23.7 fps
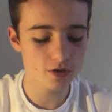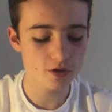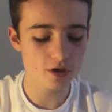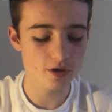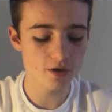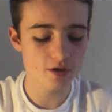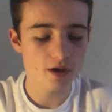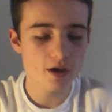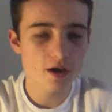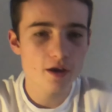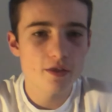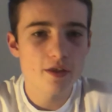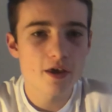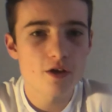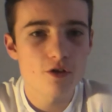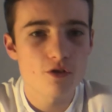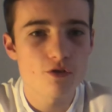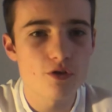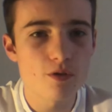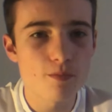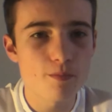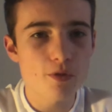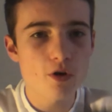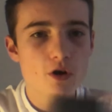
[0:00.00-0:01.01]
done, and then
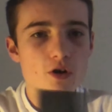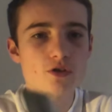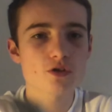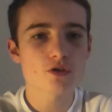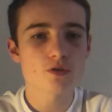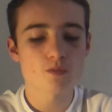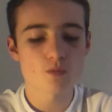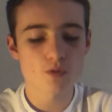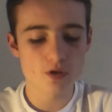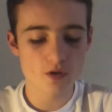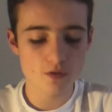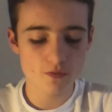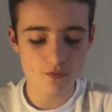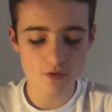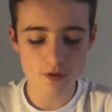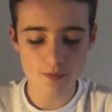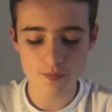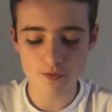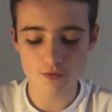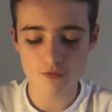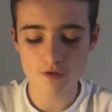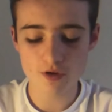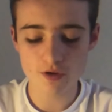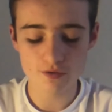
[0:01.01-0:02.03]
on the bottom, when you flip
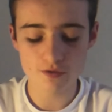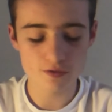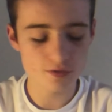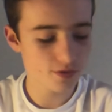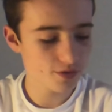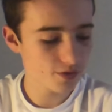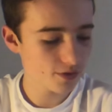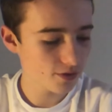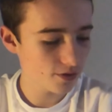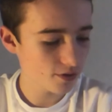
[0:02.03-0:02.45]
it around,